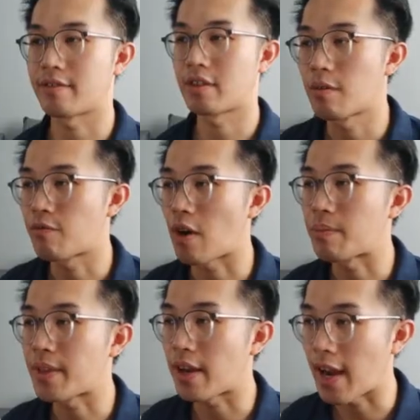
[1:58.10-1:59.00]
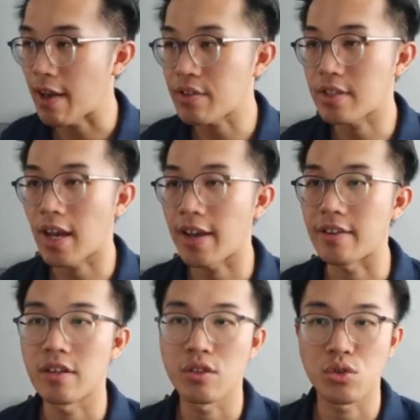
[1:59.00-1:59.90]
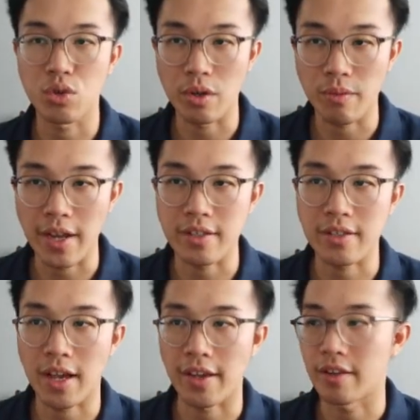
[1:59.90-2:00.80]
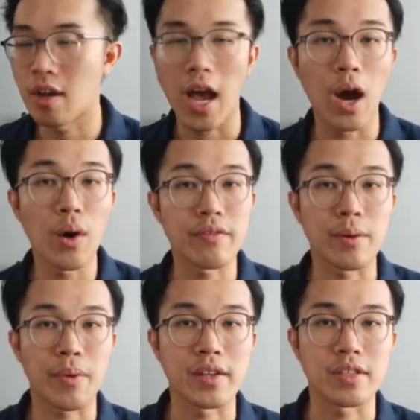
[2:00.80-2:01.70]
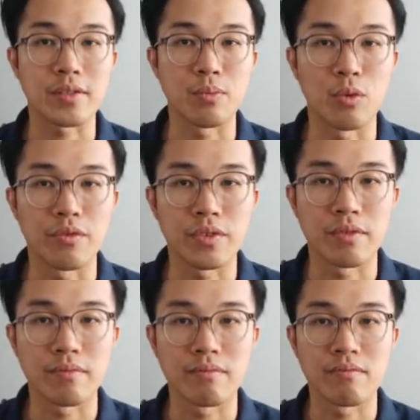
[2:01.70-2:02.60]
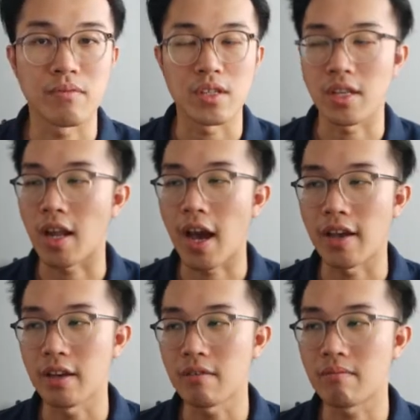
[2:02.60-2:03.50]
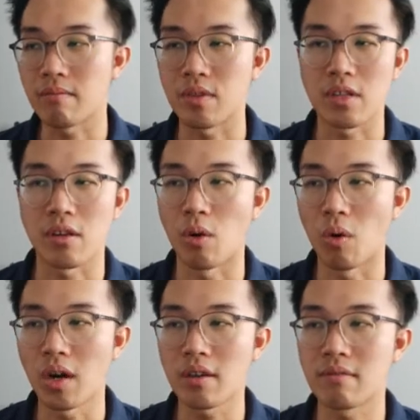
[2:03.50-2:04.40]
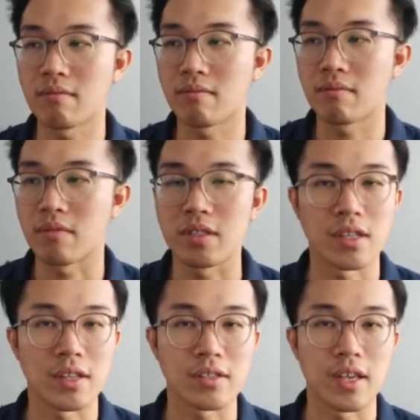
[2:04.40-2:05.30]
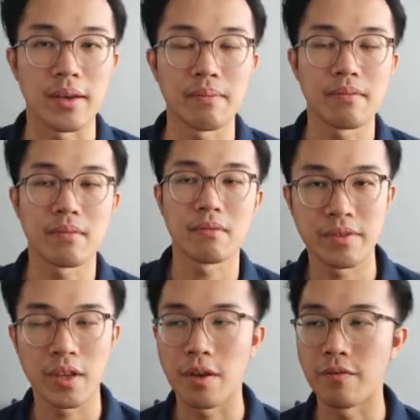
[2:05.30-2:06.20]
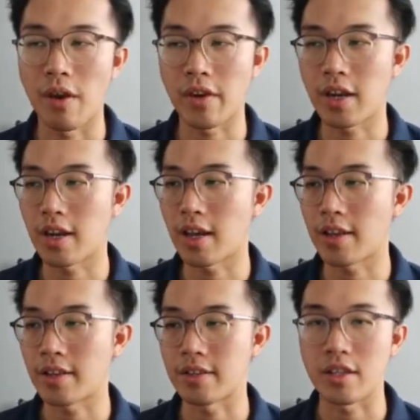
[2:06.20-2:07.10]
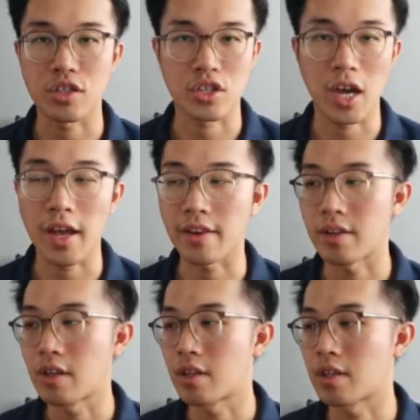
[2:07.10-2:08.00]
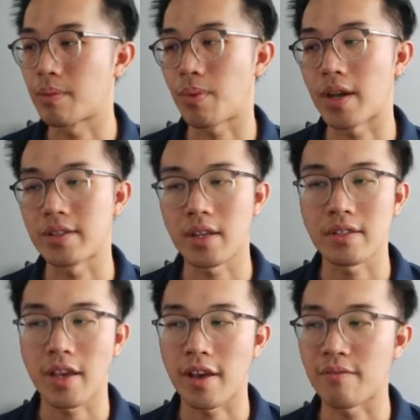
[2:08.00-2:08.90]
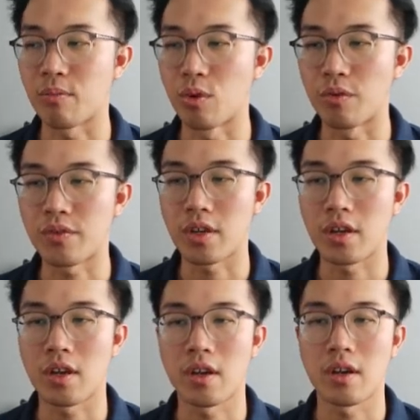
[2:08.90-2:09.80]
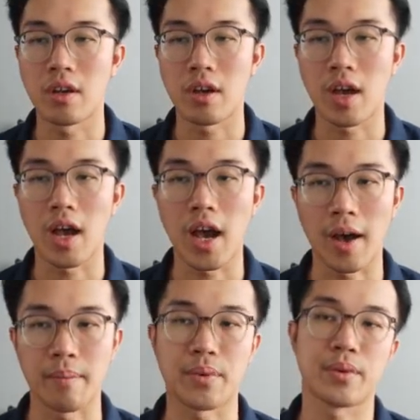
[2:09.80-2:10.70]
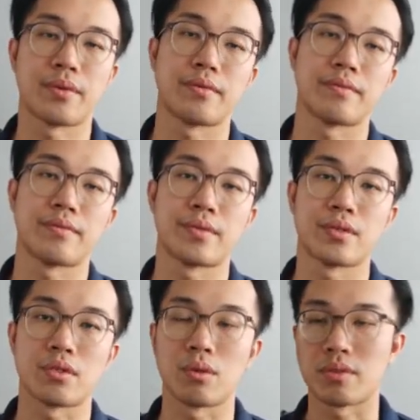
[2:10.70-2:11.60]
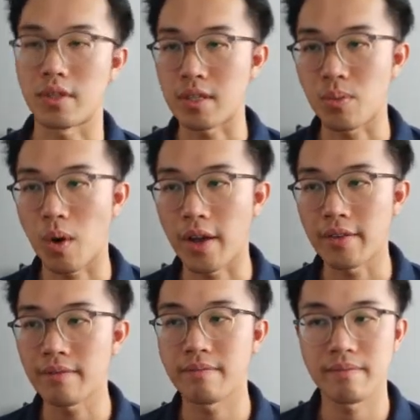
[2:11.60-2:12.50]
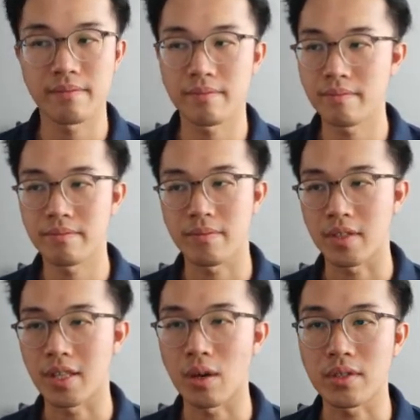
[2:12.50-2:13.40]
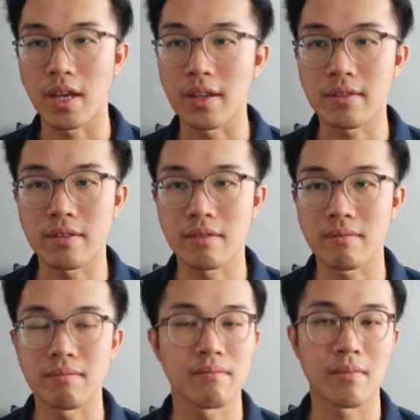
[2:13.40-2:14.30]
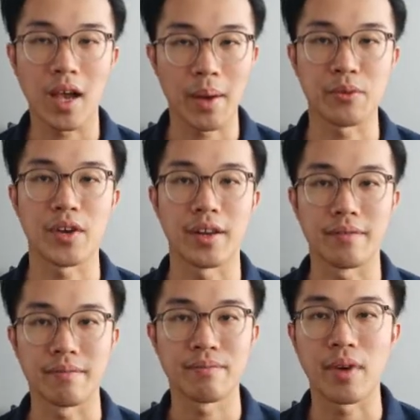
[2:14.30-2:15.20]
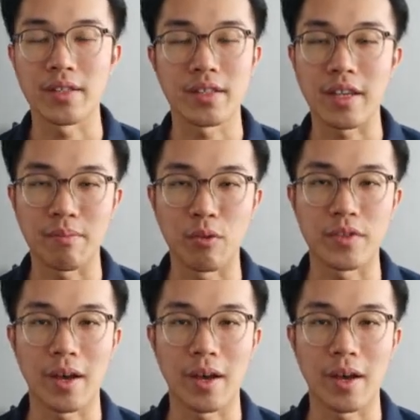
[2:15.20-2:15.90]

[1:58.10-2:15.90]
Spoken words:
From the left side to the right side, how have the prices moved? Is higher? Is it lower? Is it the same? Very clearly in this chart, the prices have moved up. So this one tells us uptrend, prices have moved up.